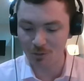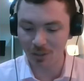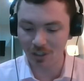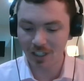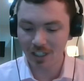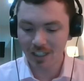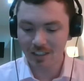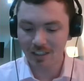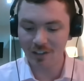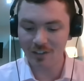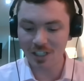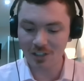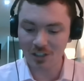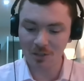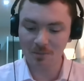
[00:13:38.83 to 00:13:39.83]
But I
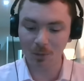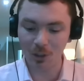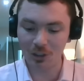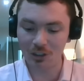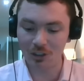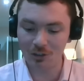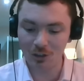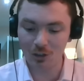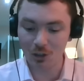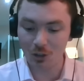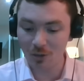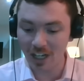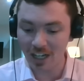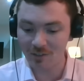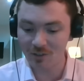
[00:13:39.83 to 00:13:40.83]
think at some point you
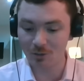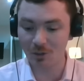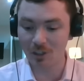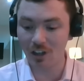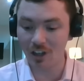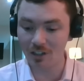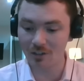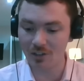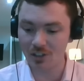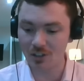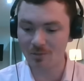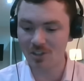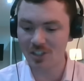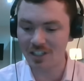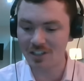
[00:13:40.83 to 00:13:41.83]
do have to rely on
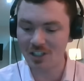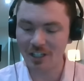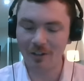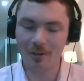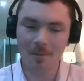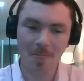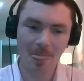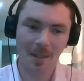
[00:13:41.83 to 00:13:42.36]
some sense. Now,